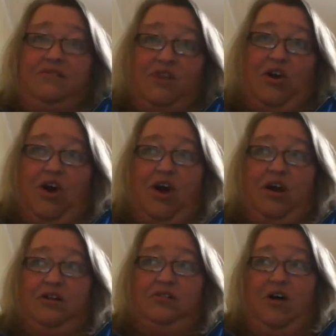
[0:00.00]
There
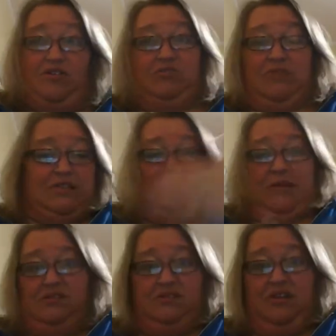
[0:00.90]
are also
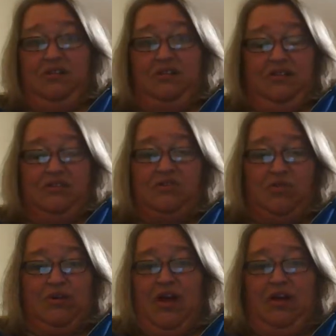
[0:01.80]
lesbians in the
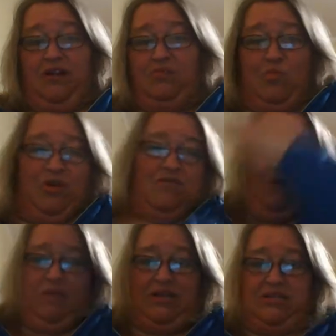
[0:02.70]
storyline, and one of
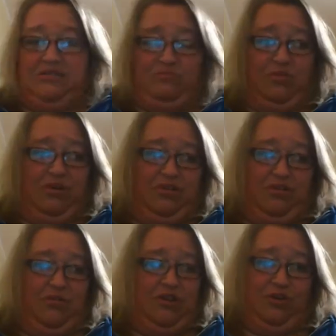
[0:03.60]

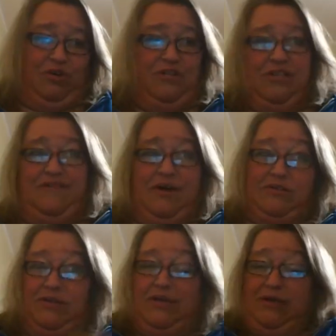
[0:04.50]
the girls has
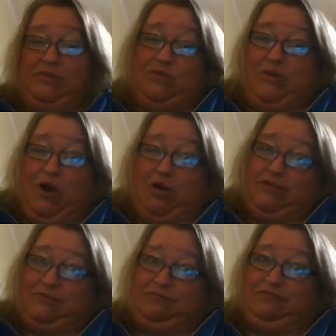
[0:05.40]
found a
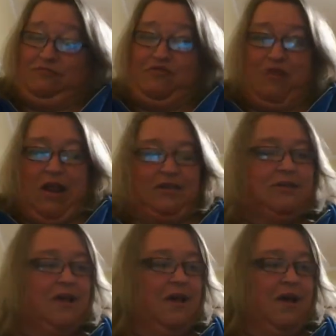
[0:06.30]
sweetheart
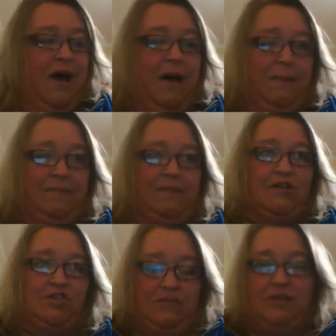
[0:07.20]
friend
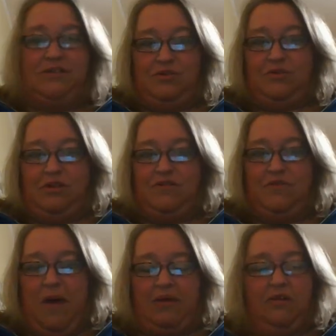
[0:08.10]
that she meets as a result of
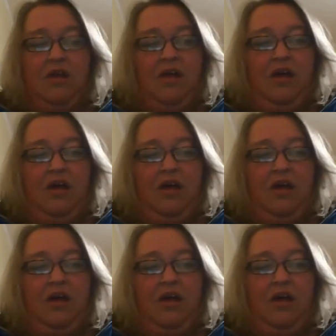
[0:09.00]
the battle.